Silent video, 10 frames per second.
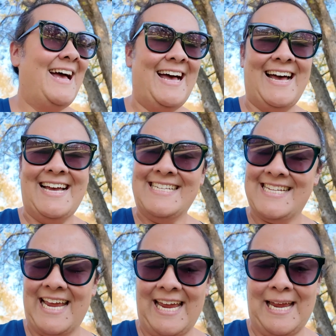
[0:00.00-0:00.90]
as
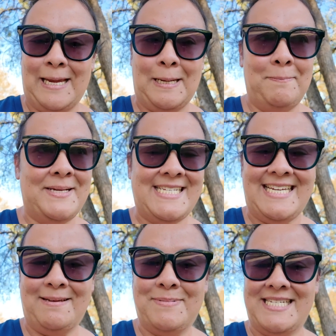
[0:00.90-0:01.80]
a
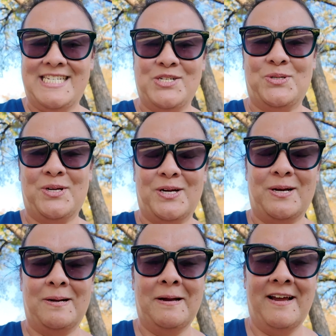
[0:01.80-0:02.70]
busy business
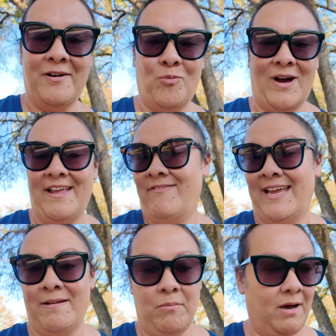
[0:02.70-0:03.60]
owner, wife,
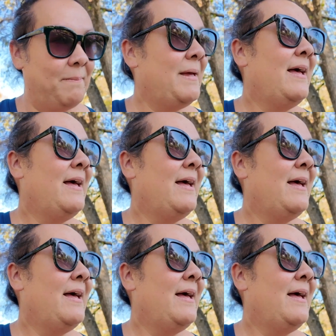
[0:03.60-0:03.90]
and mom.